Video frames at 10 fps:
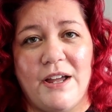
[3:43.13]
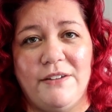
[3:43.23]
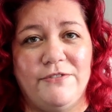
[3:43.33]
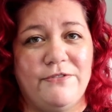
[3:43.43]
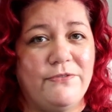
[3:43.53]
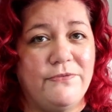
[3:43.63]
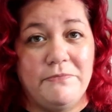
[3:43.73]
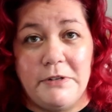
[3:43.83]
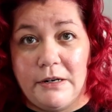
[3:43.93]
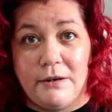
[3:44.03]
I
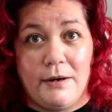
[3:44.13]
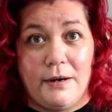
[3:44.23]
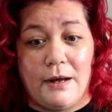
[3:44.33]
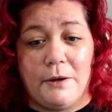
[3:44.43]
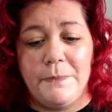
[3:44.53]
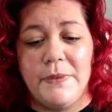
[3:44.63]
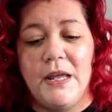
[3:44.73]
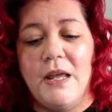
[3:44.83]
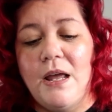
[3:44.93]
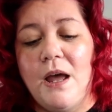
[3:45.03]
figured it out,
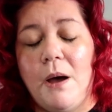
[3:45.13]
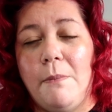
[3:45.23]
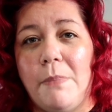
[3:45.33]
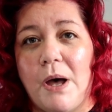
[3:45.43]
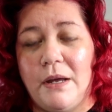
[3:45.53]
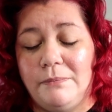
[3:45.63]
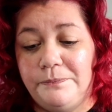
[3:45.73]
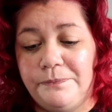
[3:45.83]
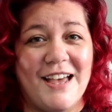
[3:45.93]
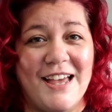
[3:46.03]
but
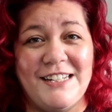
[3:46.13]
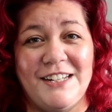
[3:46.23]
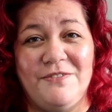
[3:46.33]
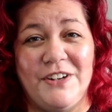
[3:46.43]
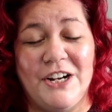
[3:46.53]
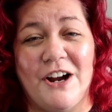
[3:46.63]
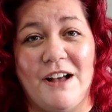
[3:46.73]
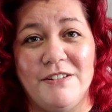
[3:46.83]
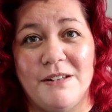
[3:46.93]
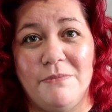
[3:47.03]
I did figure
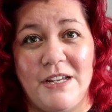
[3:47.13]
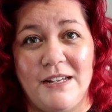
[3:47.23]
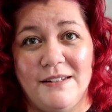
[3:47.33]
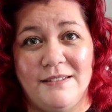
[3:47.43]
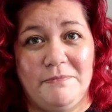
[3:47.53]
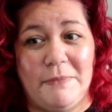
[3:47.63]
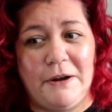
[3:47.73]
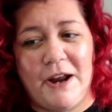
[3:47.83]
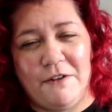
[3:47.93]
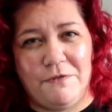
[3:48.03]
out something
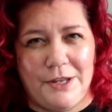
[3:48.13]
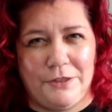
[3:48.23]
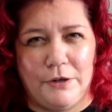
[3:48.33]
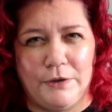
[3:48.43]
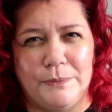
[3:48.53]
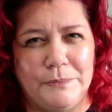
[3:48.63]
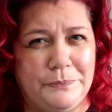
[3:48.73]
about halfway through